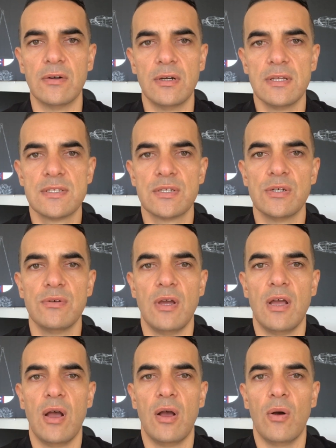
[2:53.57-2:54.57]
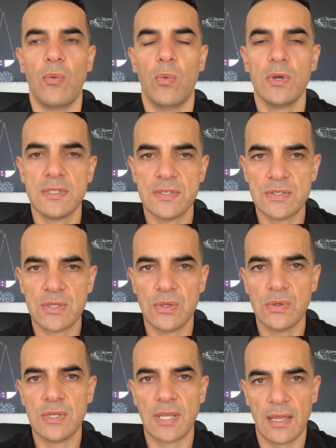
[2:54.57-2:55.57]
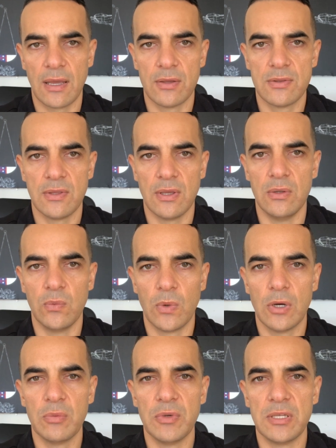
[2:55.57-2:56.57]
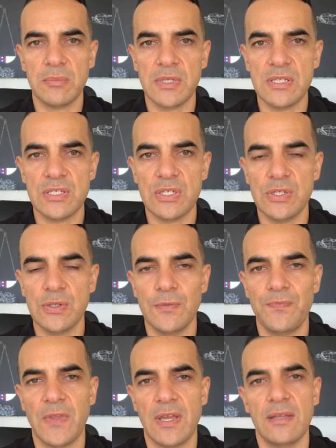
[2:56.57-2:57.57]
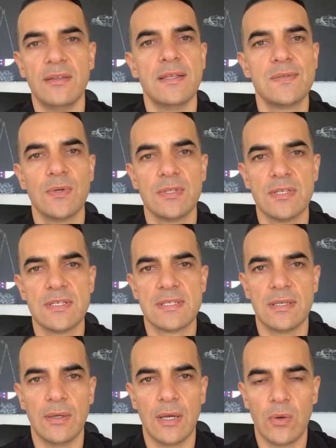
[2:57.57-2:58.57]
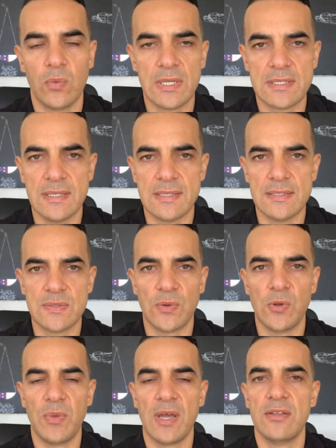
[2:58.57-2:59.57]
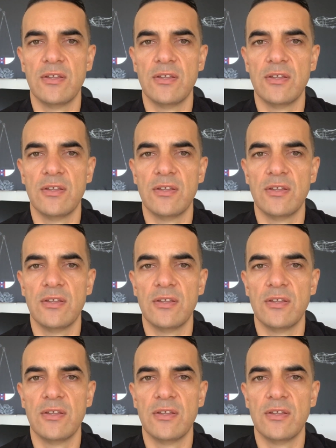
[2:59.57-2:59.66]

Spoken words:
All right, so what does good health and well-being mean to you? That's what this week's lesson is all about.